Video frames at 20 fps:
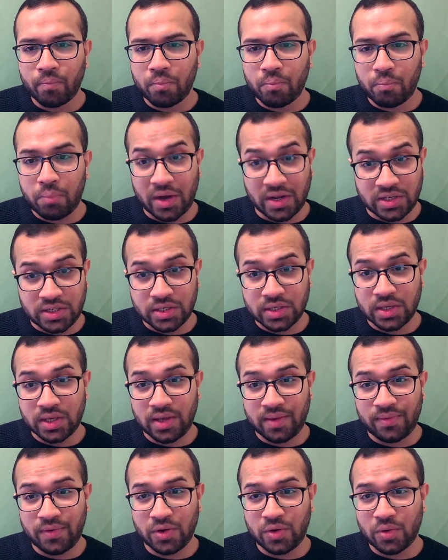But
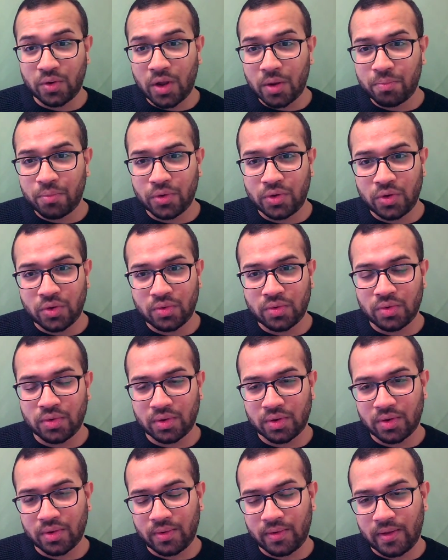if you do not put your
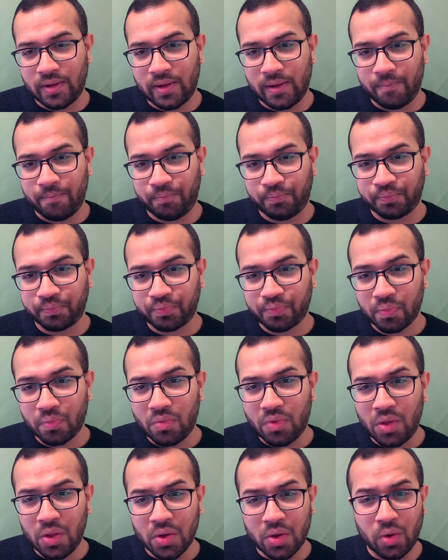
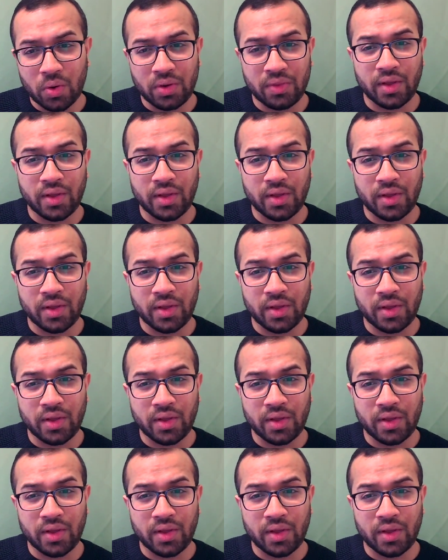code